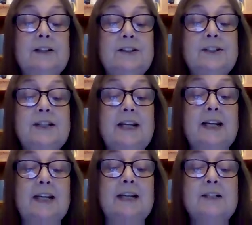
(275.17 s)
the
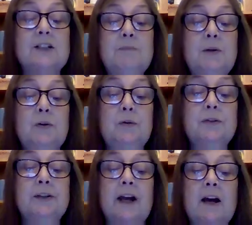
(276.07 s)
sea
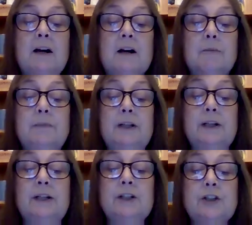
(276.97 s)
smooth and calm,
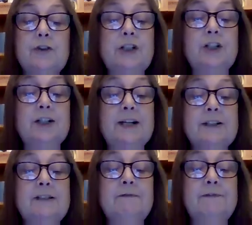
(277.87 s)
stretching
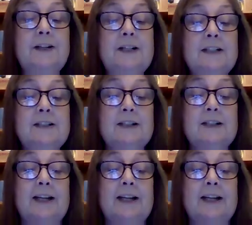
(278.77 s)
out infinite,